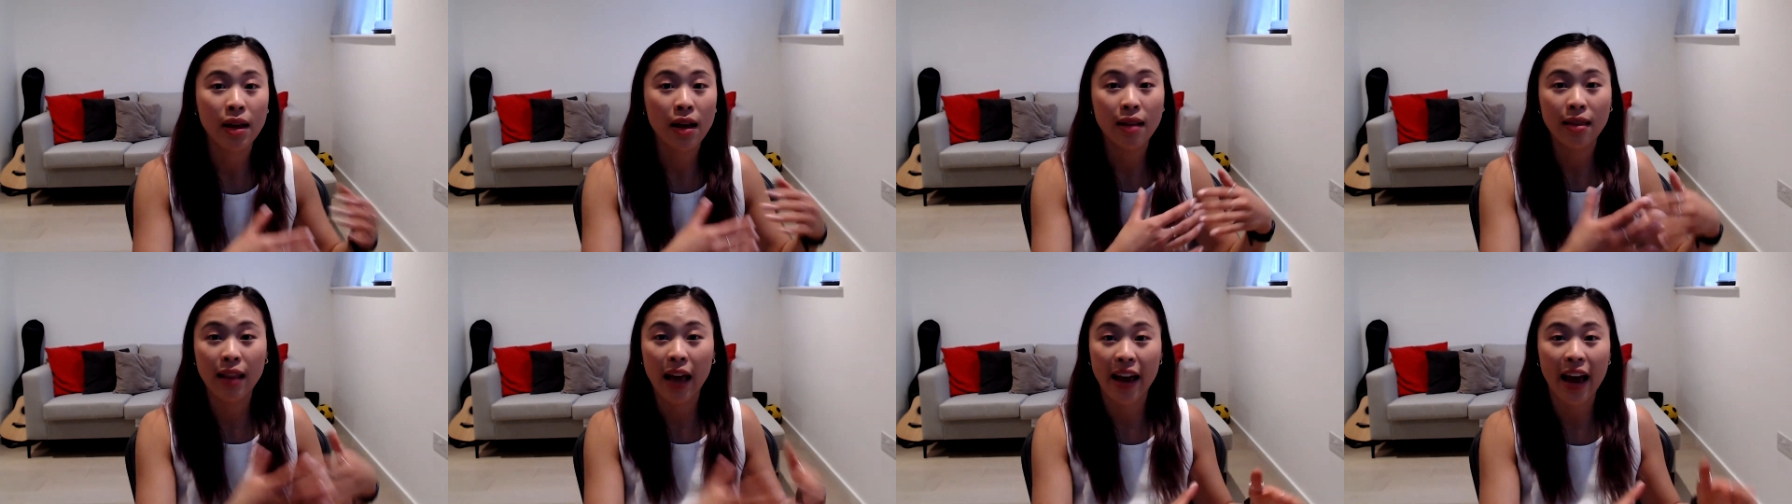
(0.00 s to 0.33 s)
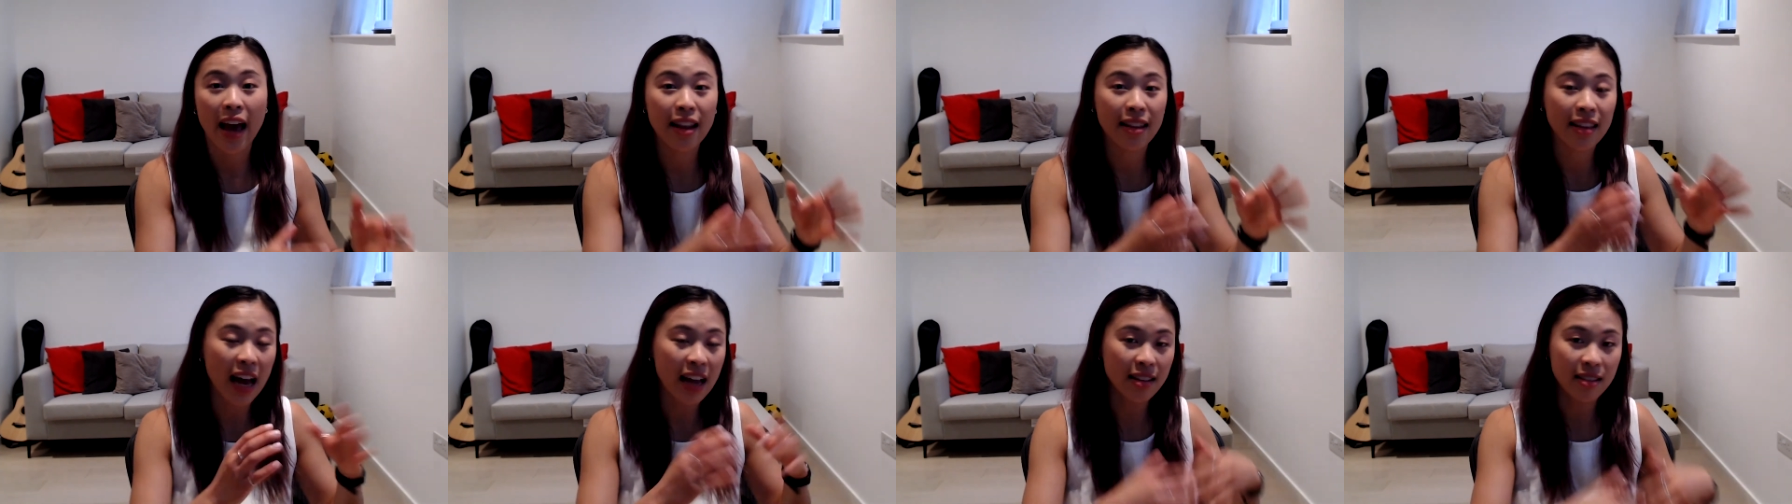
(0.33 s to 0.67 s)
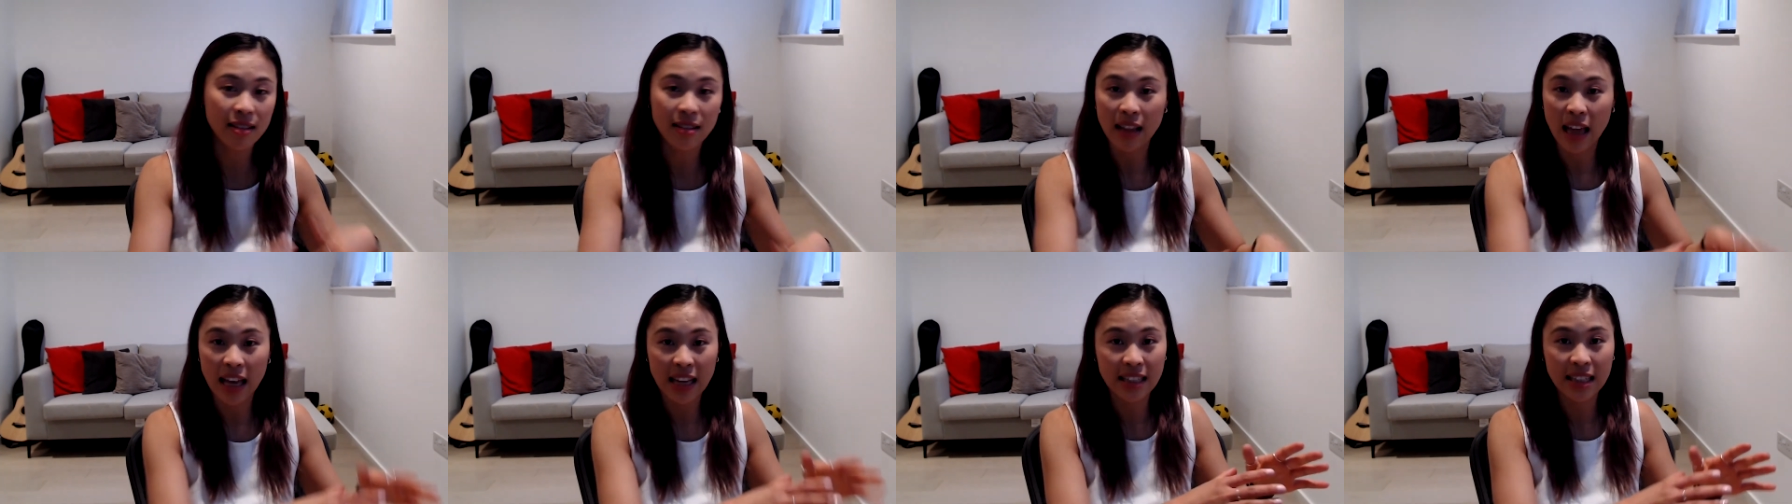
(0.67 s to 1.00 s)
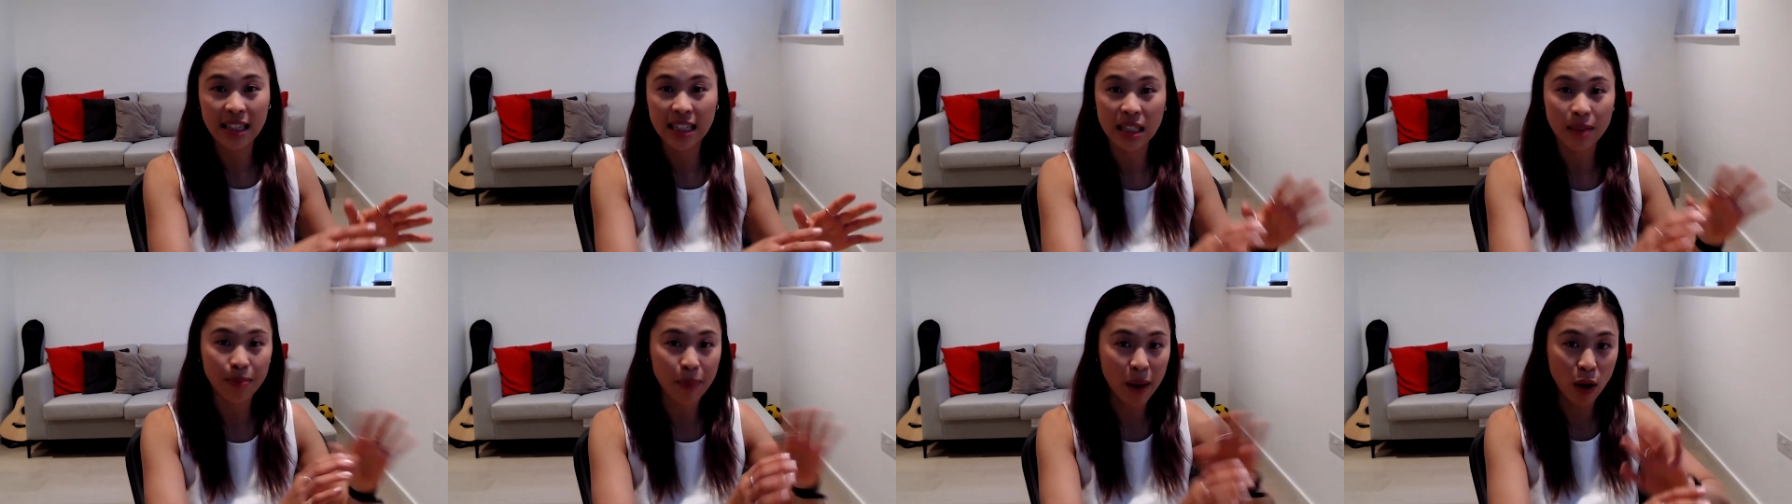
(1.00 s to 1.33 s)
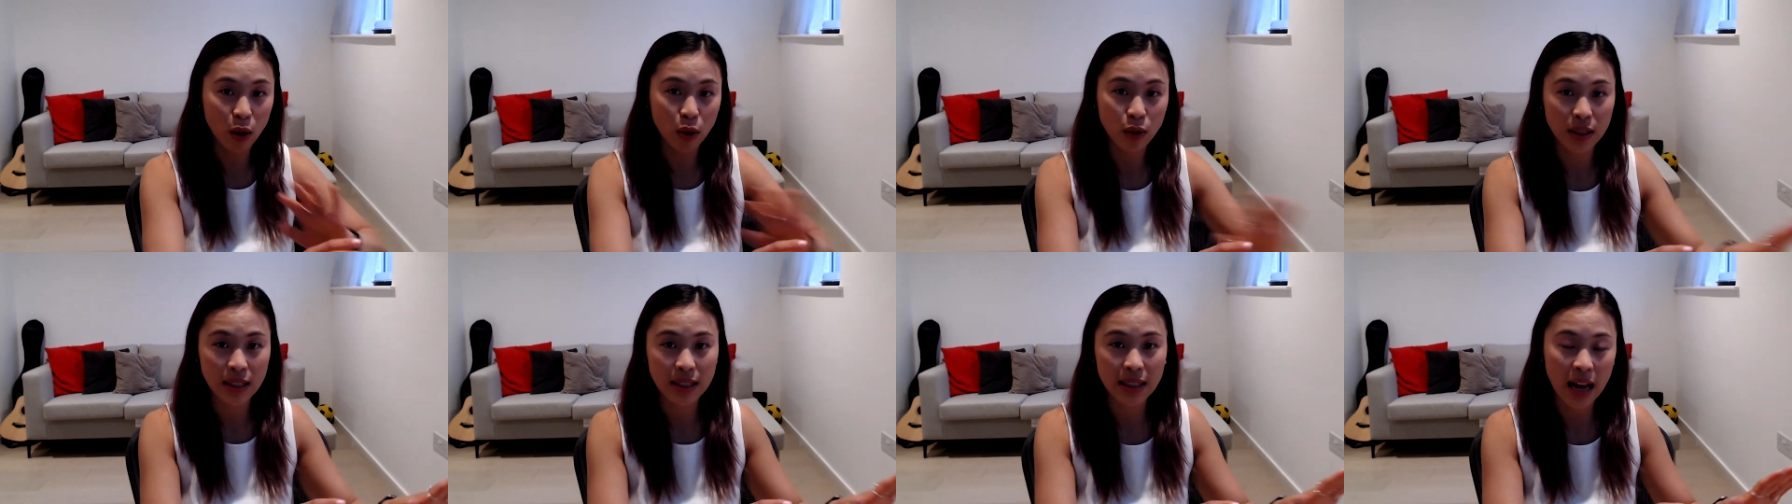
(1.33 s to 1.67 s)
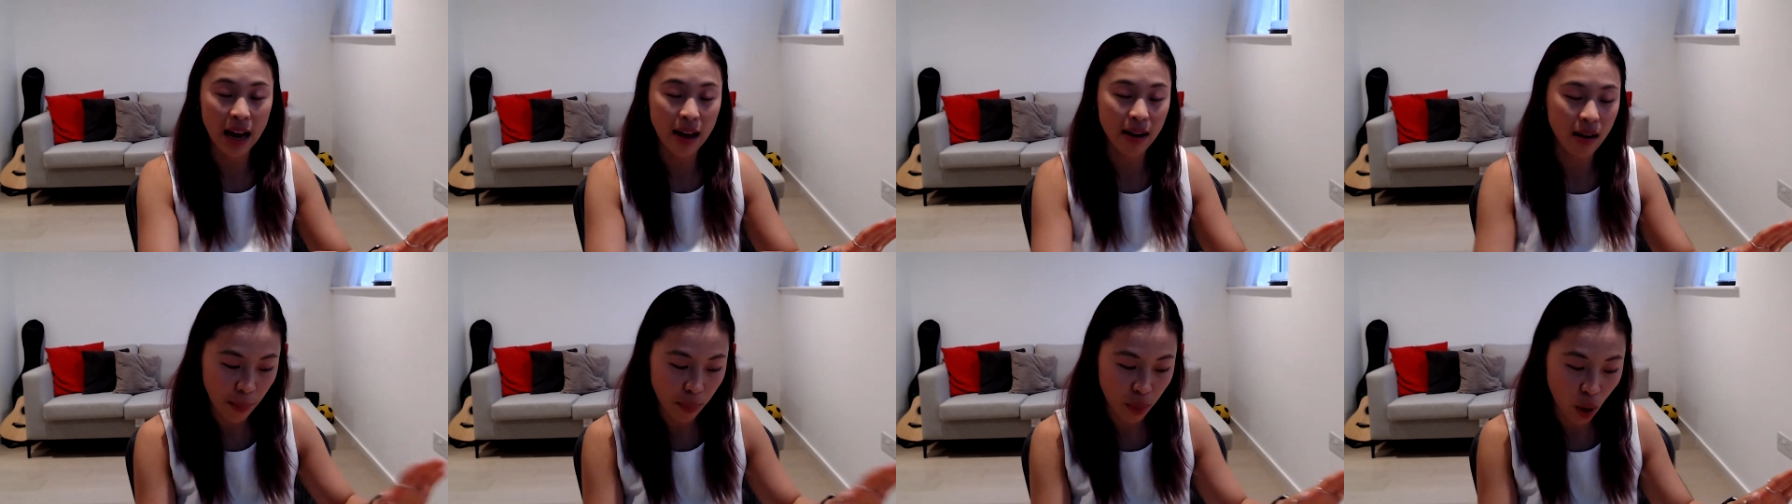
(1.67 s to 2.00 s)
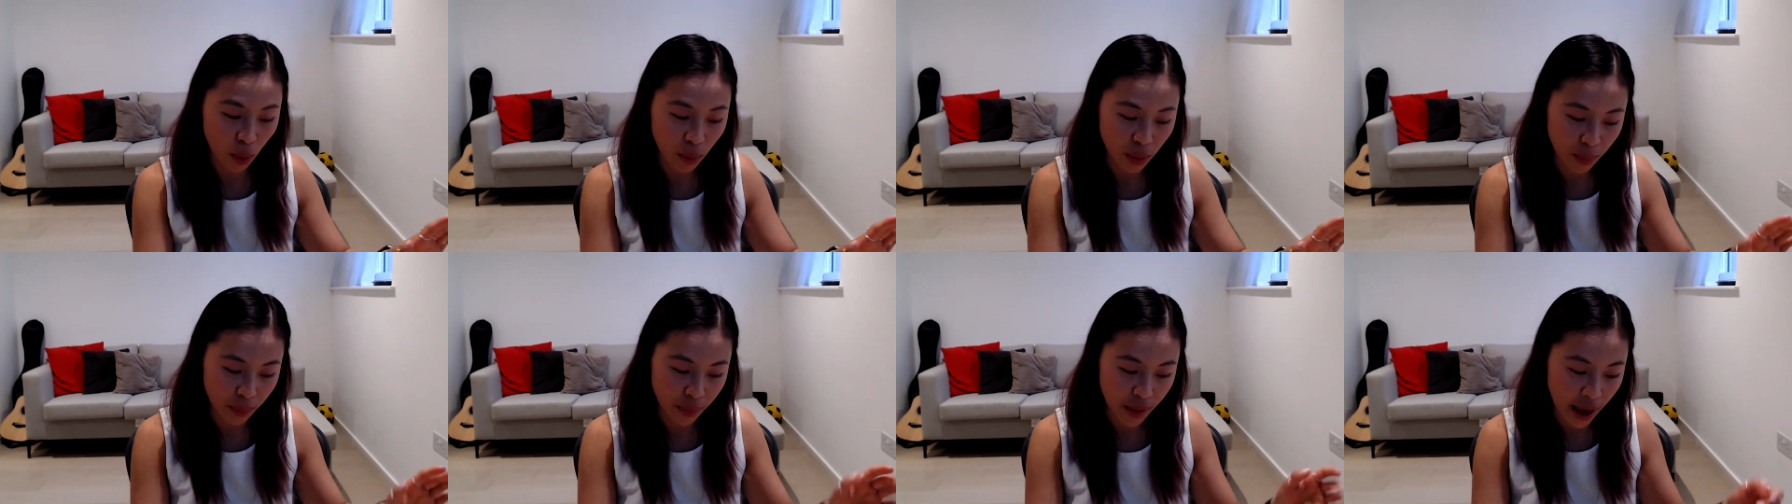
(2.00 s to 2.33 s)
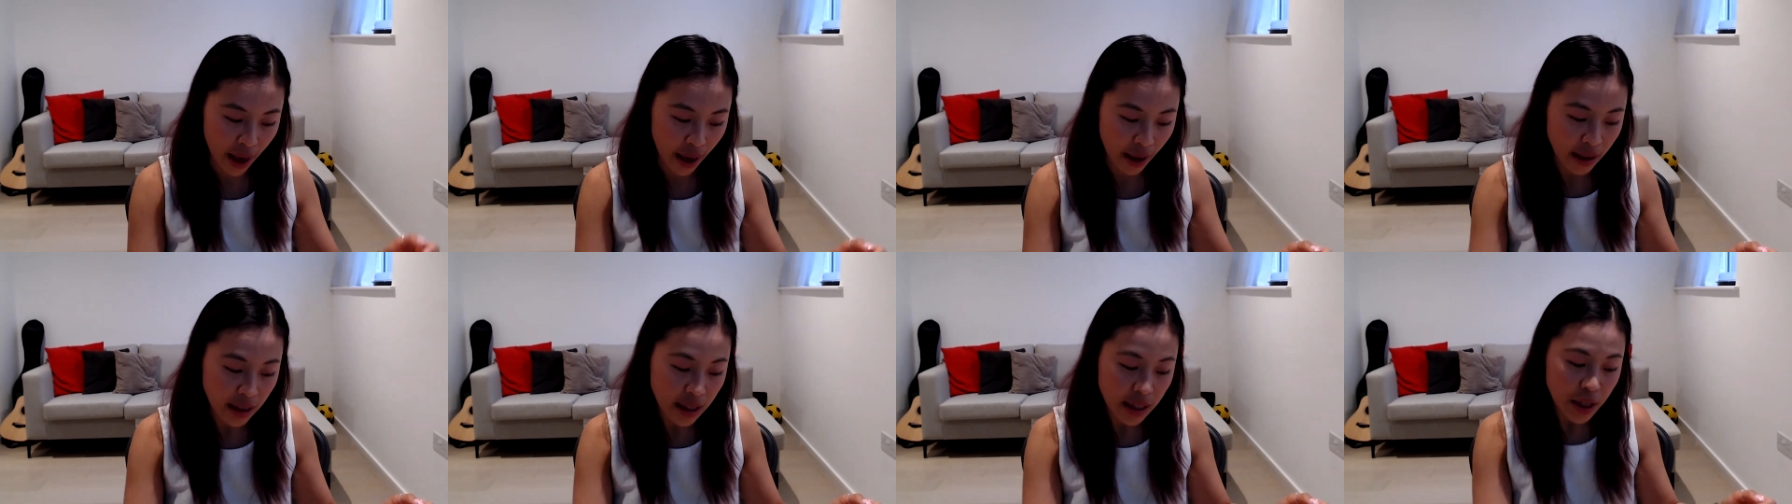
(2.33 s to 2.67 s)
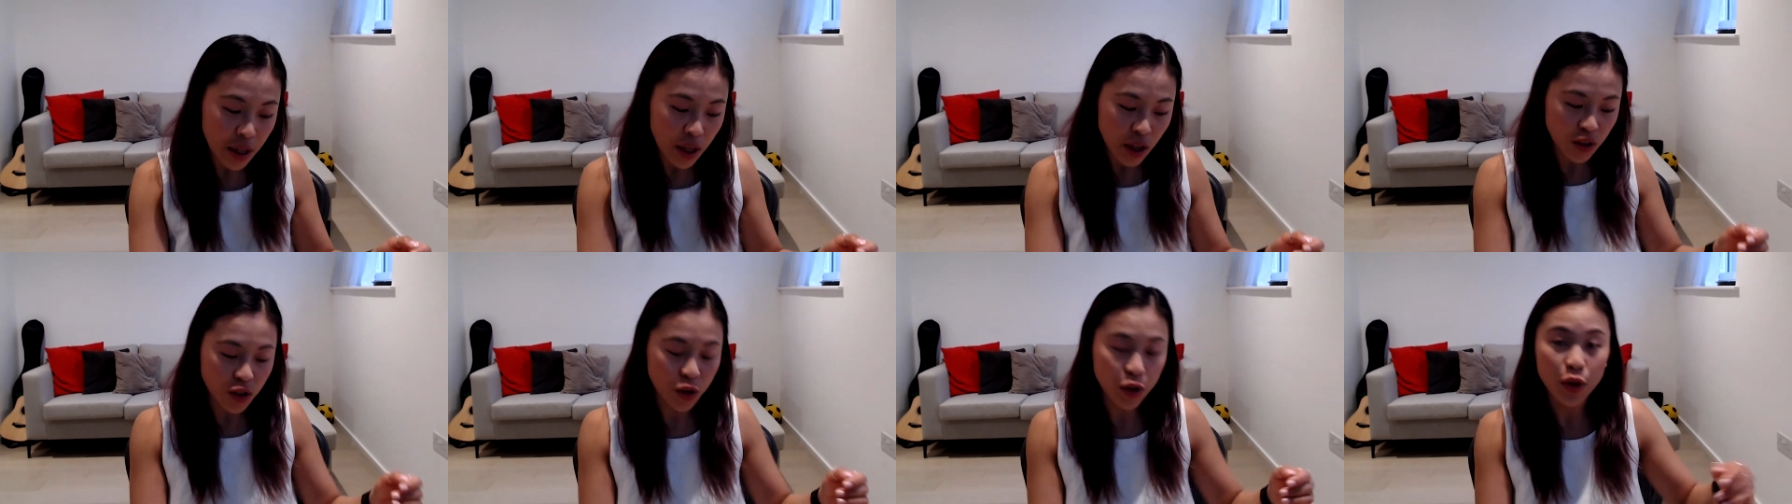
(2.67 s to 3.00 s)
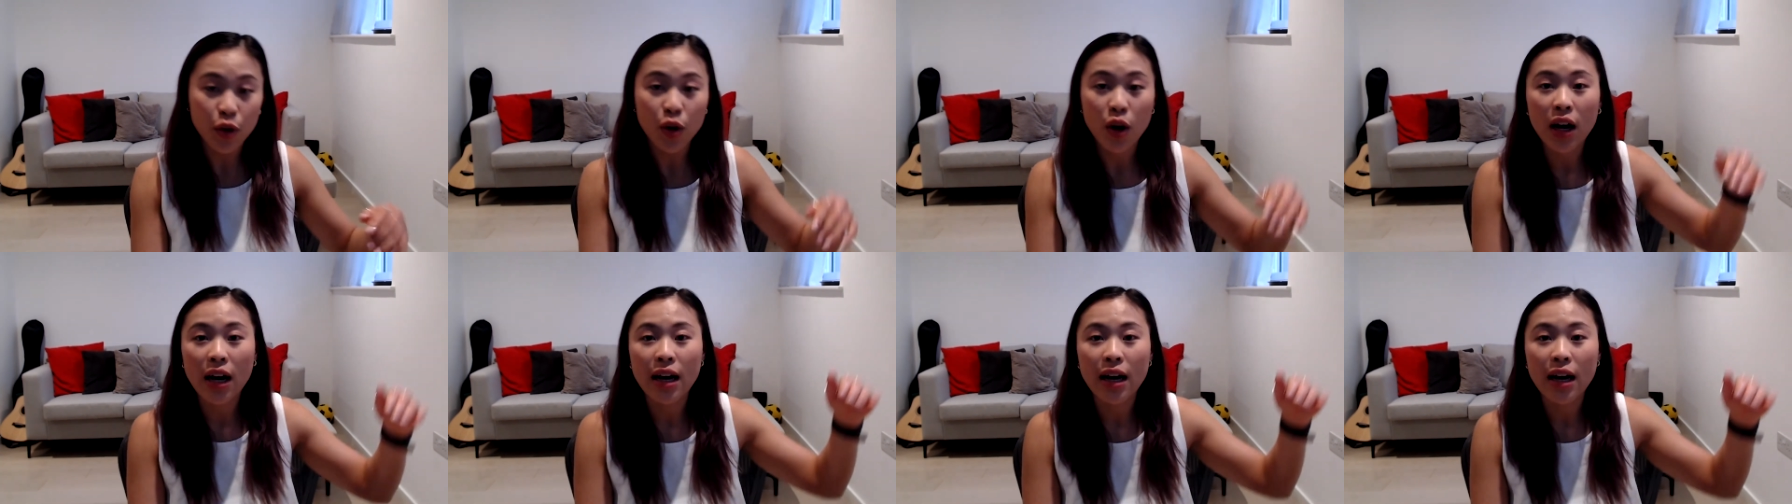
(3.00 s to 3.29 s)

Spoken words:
like, and that like dispels that problem there. So